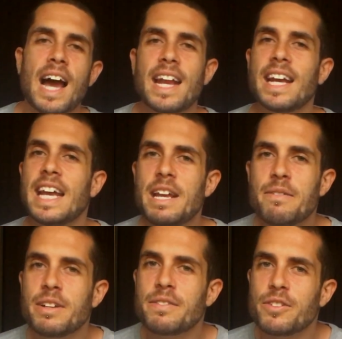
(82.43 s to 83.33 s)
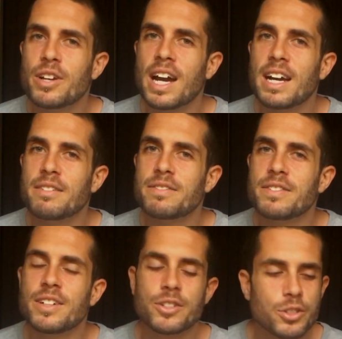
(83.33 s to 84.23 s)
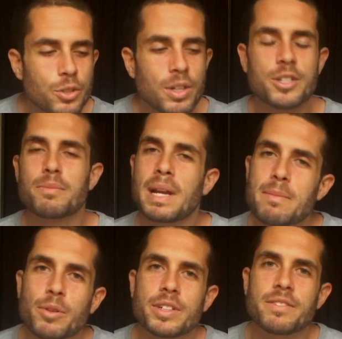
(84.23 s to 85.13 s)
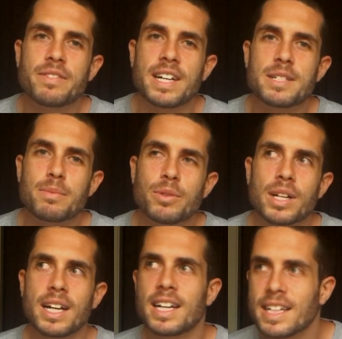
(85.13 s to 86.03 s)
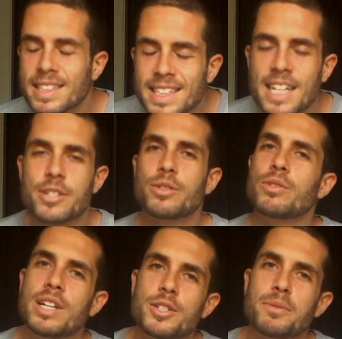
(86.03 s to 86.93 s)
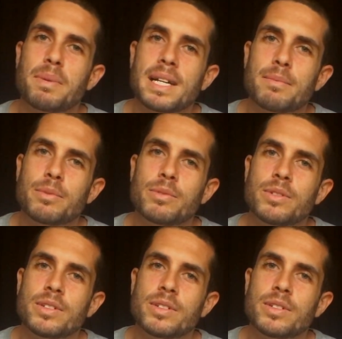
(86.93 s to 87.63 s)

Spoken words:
and even if you have 200 people on your Facebook, that's 200 people.